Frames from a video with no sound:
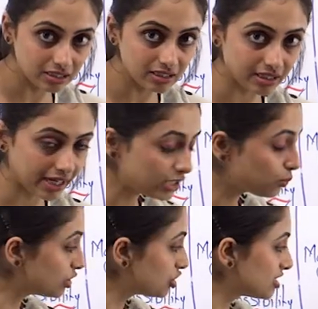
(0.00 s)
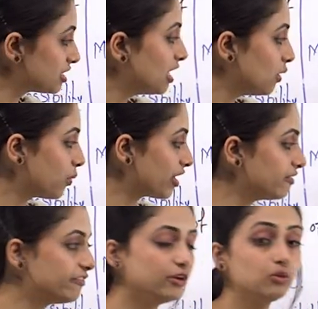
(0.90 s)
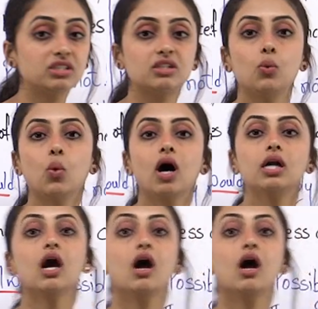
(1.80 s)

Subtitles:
state, which is where I've used the word